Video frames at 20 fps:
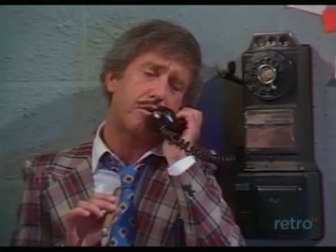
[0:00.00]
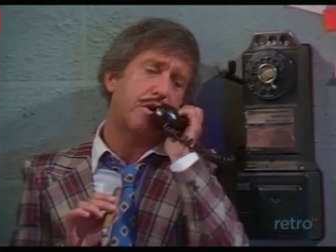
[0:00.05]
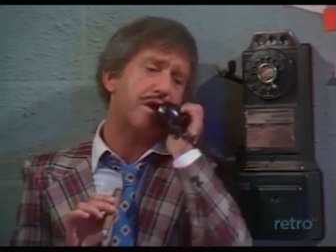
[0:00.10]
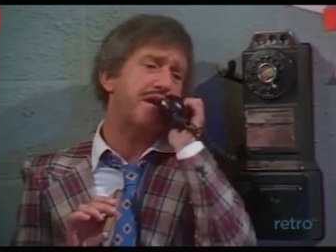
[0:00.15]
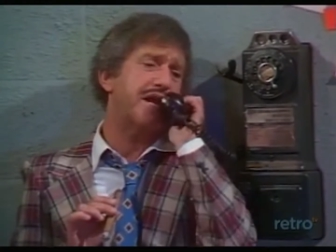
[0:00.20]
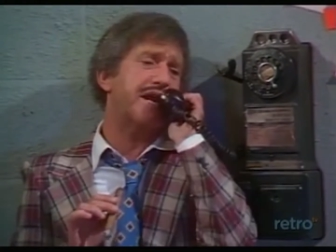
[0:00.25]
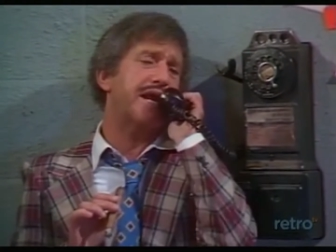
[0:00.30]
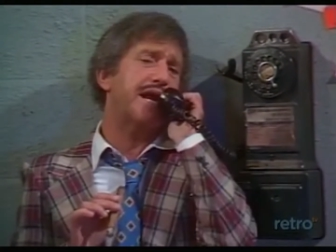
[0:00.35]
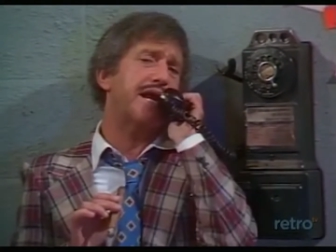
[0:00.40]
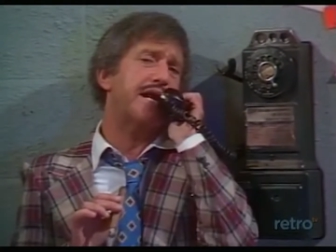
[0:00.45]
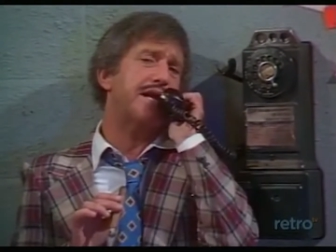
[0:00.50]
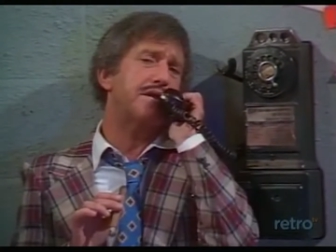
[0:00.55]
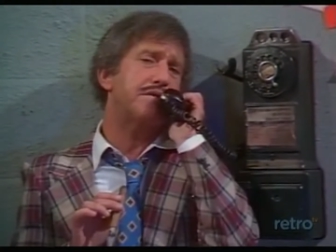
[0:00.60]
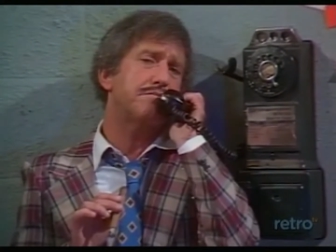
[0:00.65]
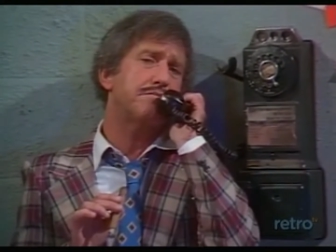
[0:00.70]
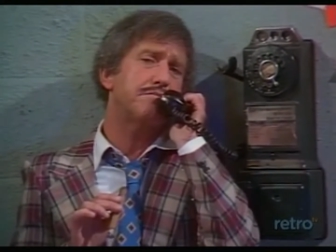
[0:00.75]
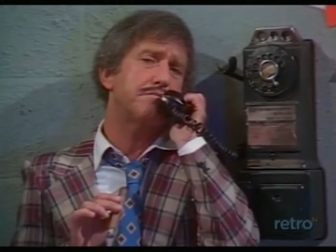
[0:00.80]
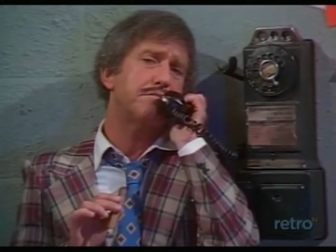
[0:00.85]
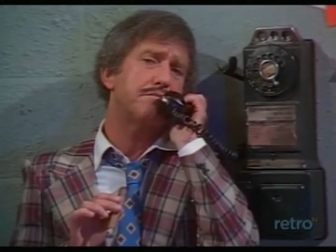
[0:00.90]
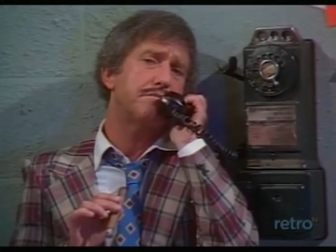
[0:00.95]
Where'd he get it?
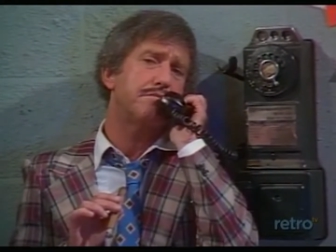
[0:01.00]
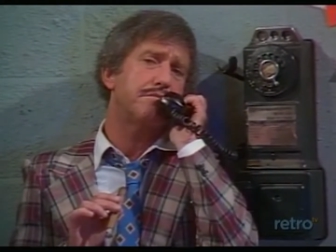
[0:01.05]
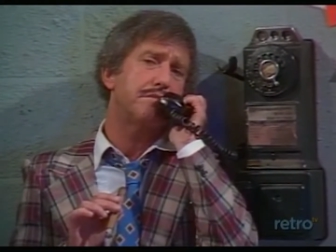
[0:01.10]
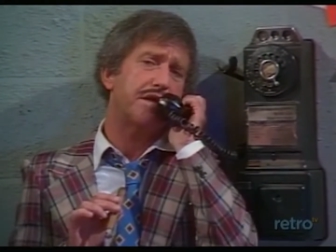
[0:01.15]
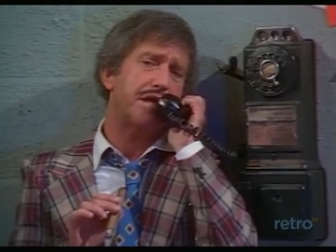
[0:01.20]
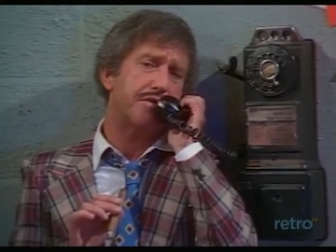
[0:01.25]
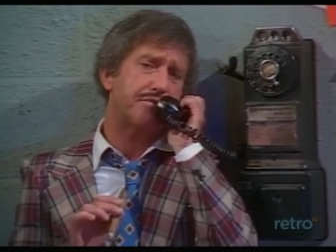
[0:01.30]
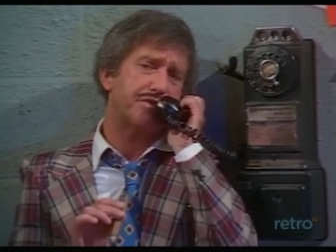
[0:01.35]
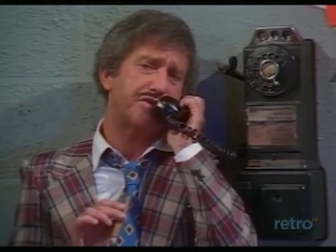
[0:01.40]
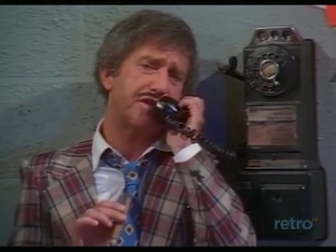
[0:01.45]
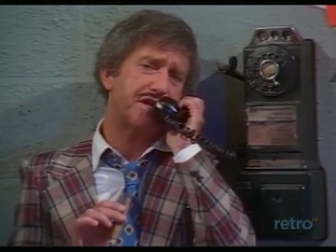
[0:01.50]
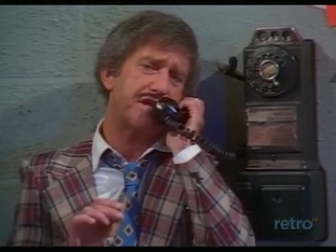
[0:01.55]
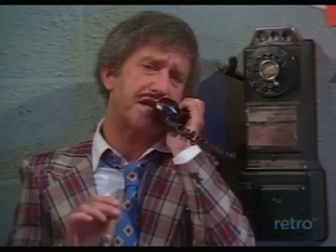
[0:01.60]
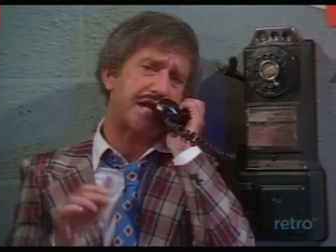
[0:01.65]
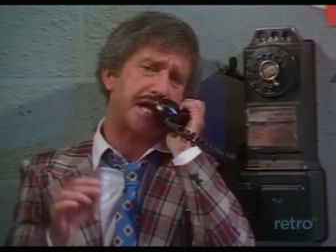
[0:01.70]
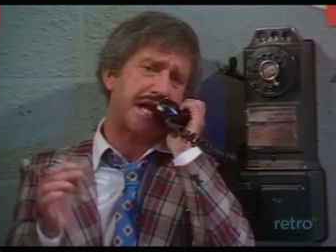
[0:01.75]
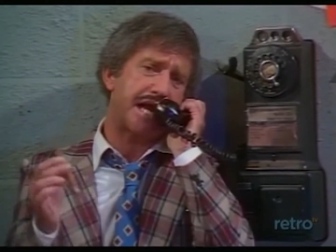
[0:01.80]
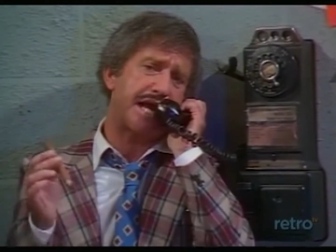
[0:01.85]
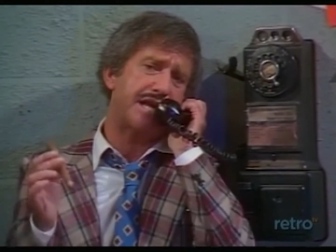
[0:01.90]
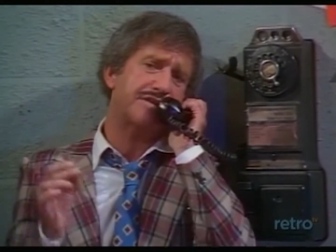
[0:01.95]
It was in
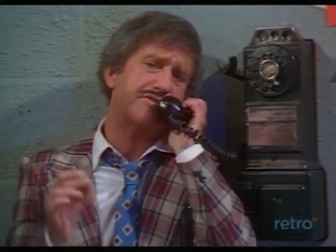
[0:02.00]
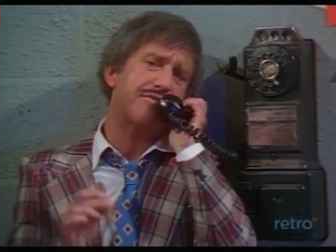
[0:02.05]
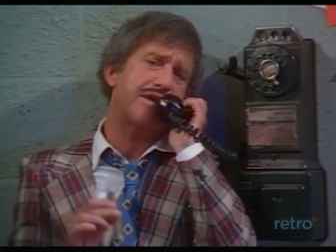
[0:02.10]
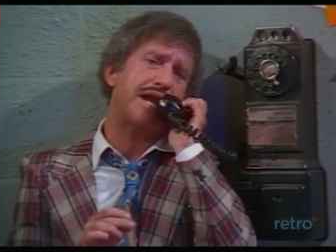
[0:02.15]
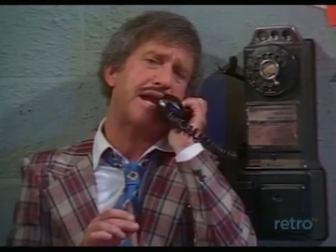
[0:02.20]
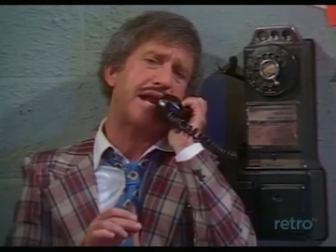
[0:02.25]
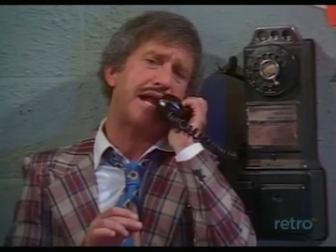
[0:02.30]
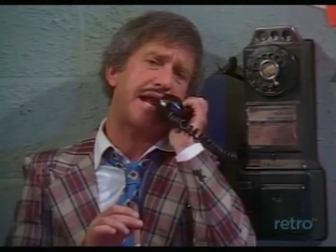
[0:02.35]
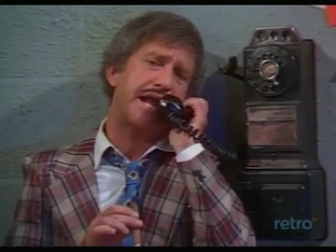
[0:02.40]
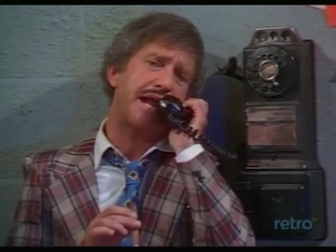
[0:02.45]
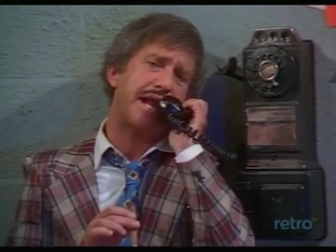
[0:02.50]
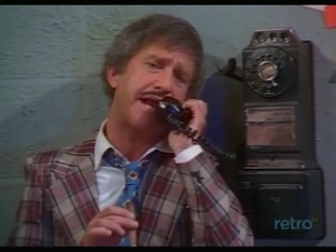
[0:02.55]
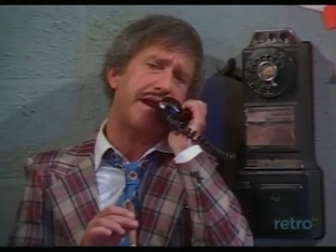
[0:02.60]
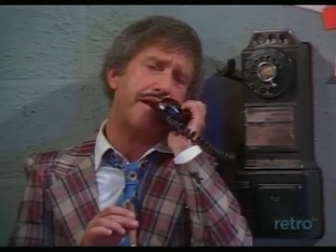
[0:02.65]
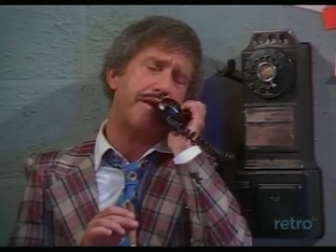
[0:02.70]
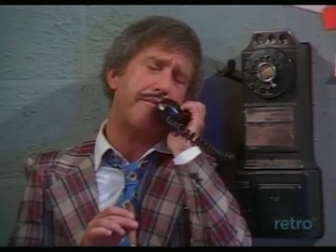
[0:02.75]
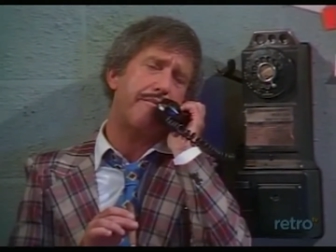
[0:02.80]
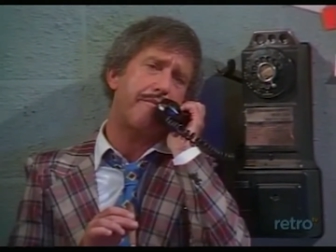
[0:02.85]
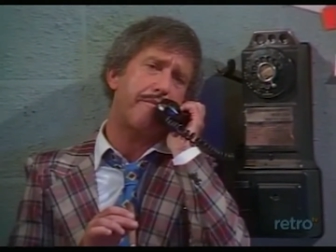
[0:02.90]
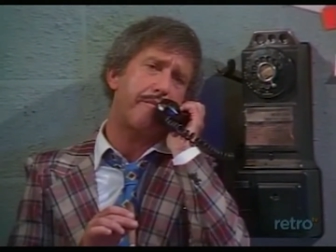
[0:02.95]
the guy's right hand.